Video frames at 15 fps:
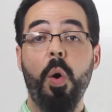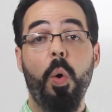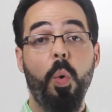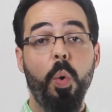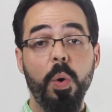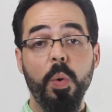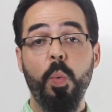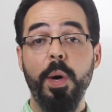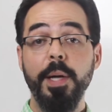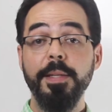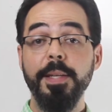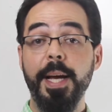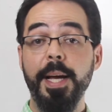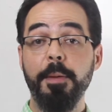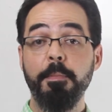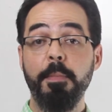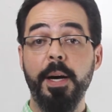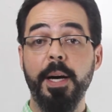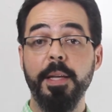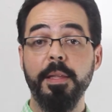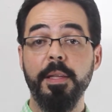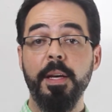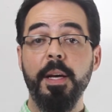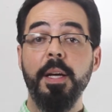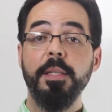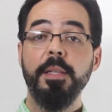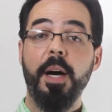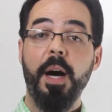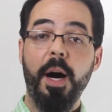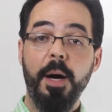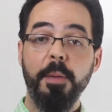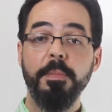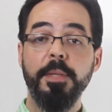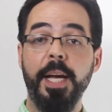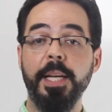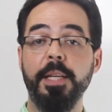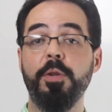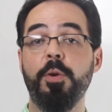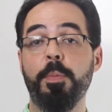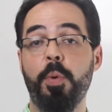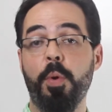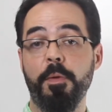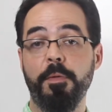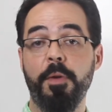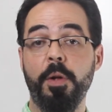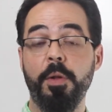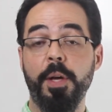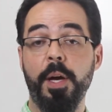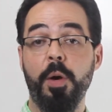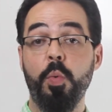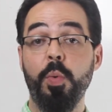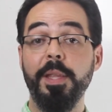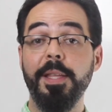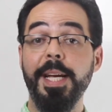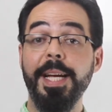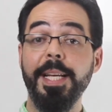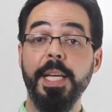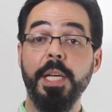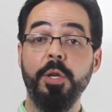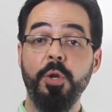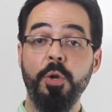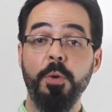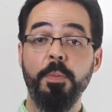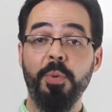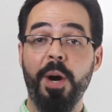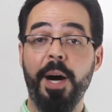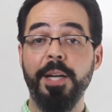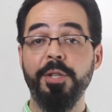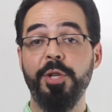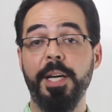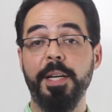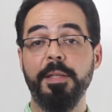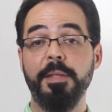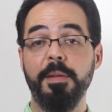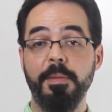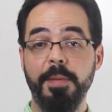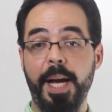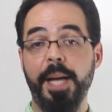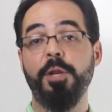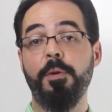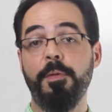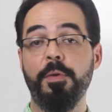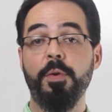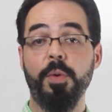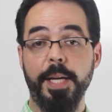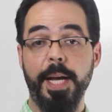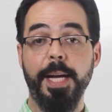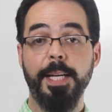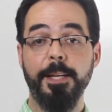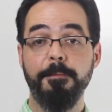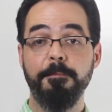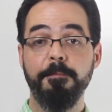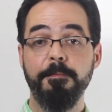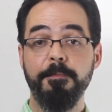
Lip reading: or one day a month to update your portfolio with any new projects that you've created.